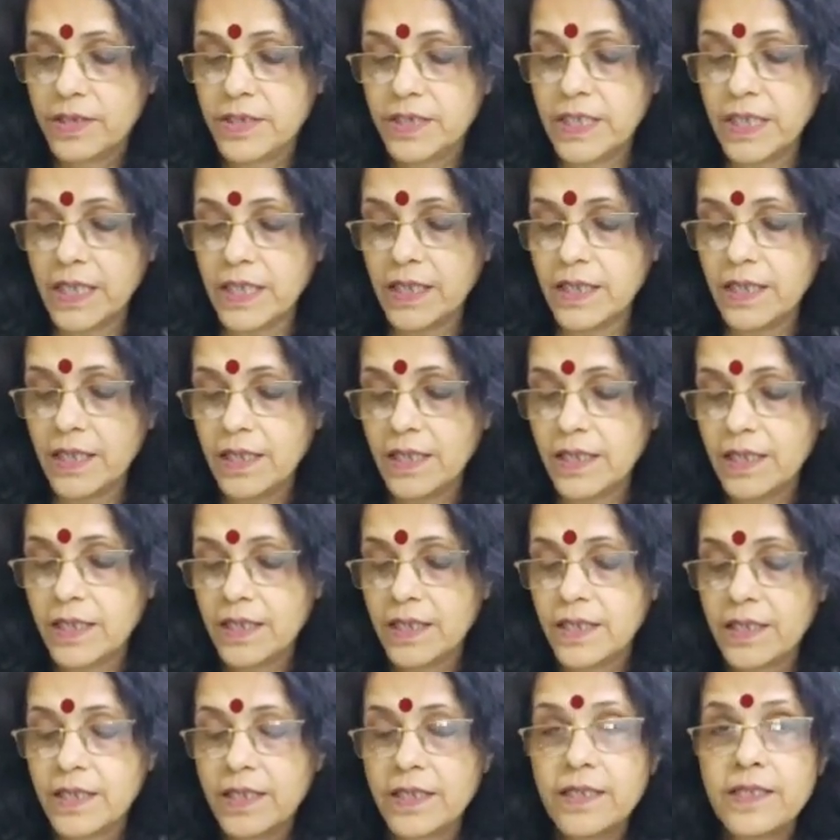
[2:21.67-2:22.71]
till
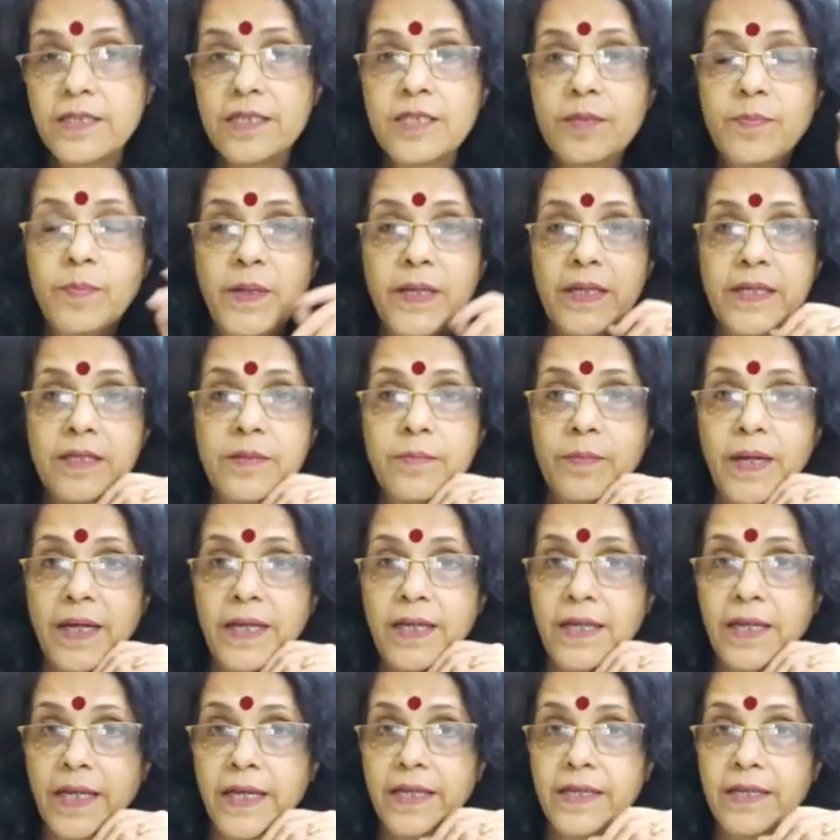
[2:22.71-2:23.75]
split by
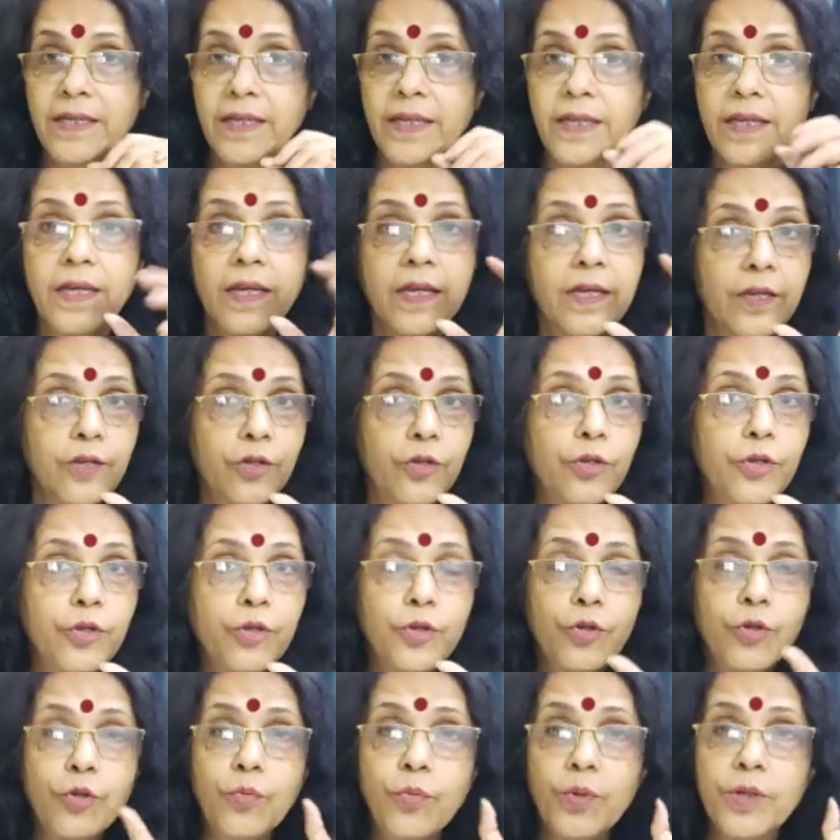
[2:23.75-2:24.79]
lightning. Do you
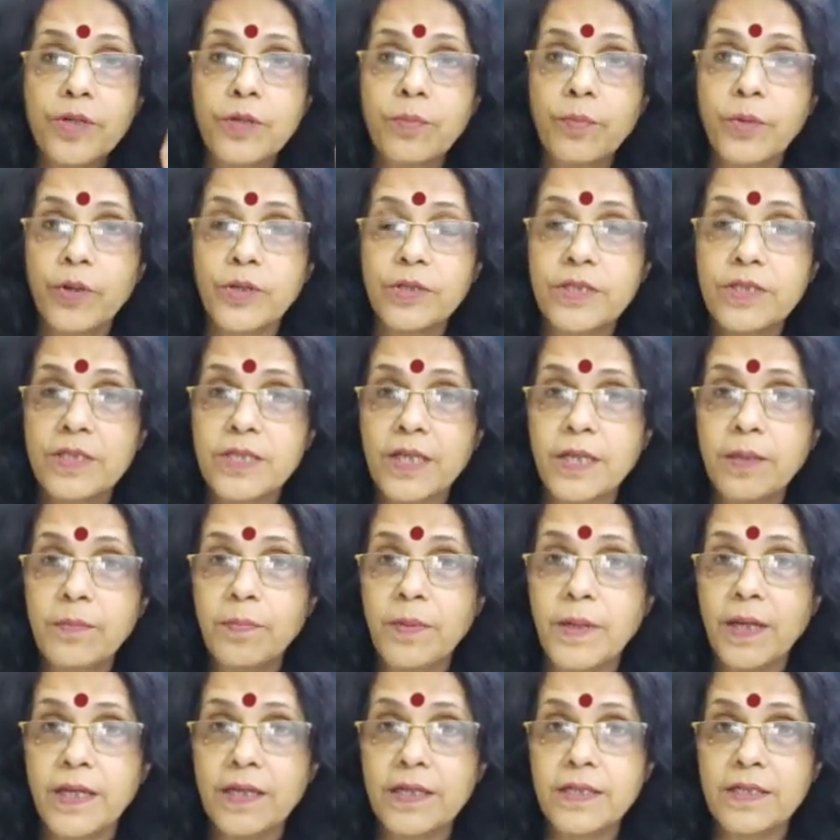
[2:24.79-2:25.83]
know what a bonsai
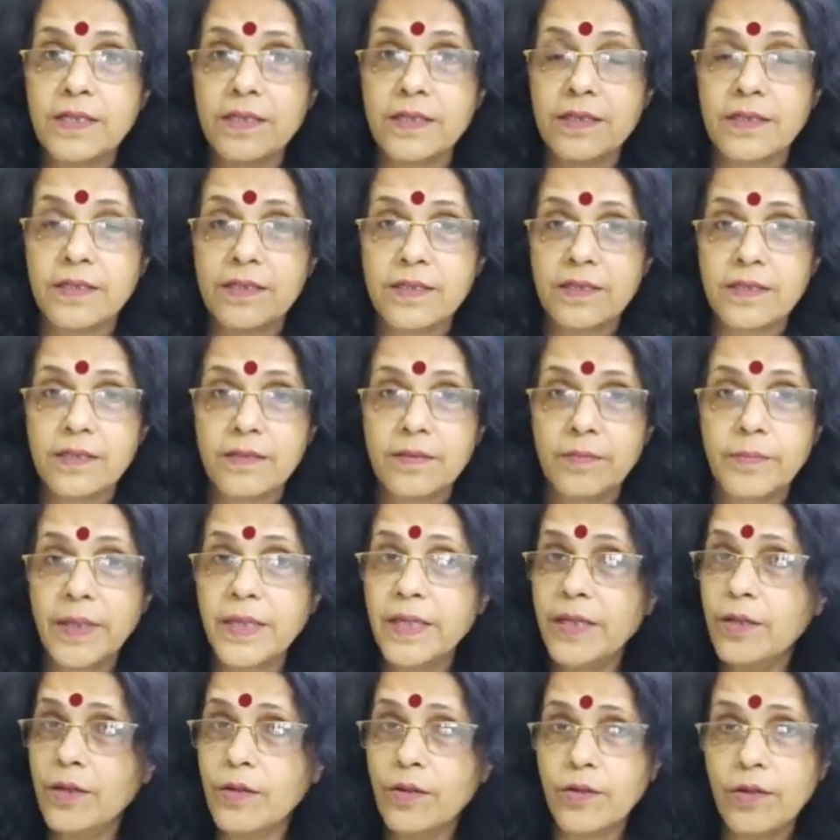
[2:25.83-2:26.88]
plant is?
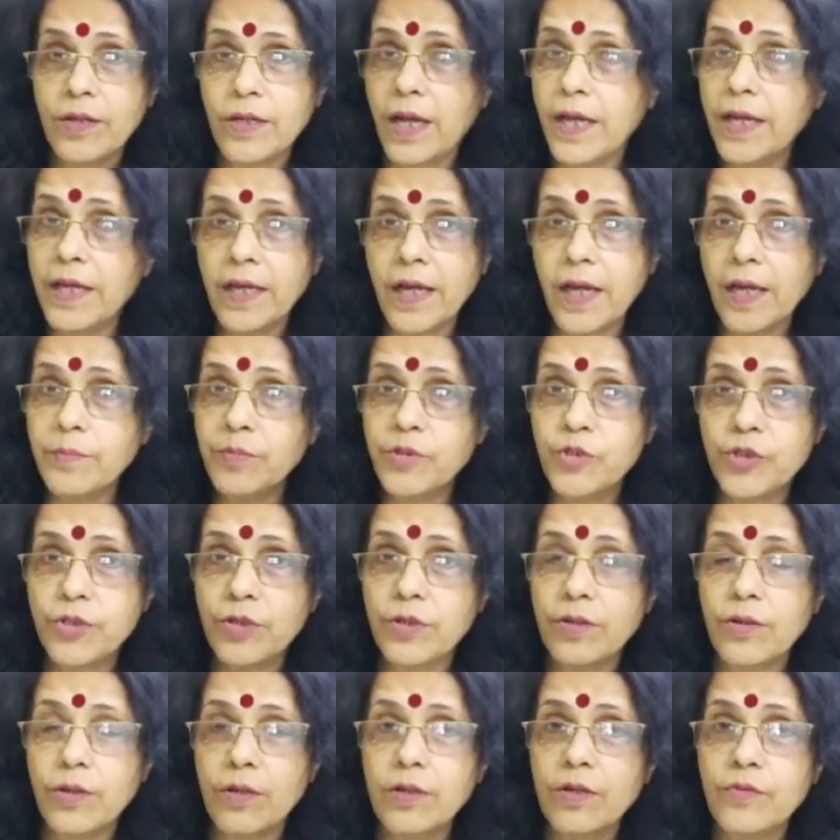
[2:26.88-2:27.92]
Many, I'm
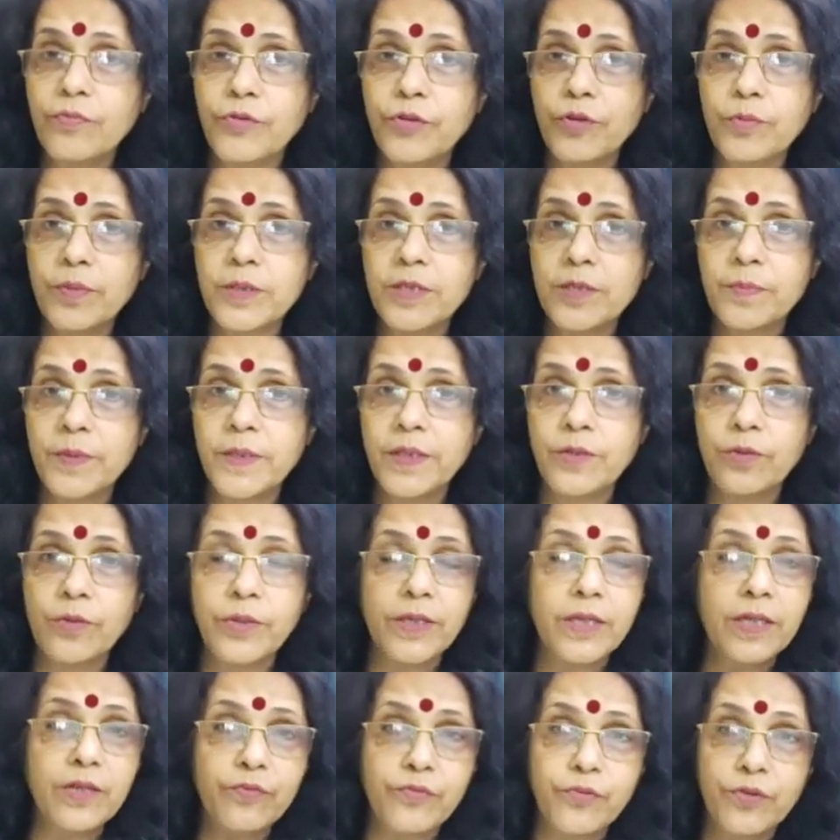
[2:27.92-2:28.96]
sure all of you must be
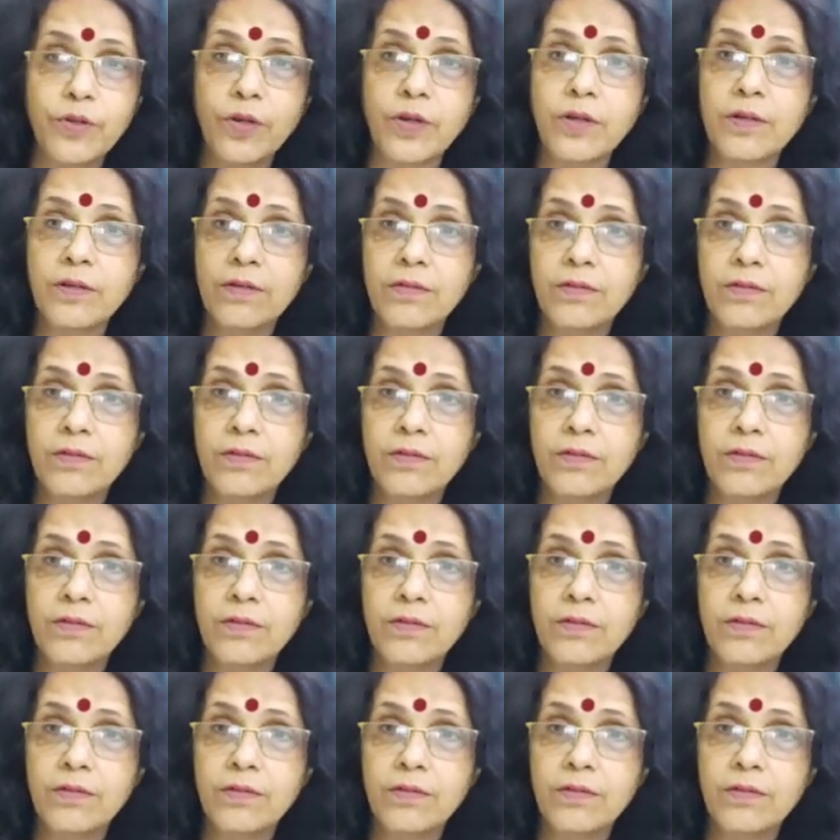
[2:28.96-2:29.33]
knowing, if not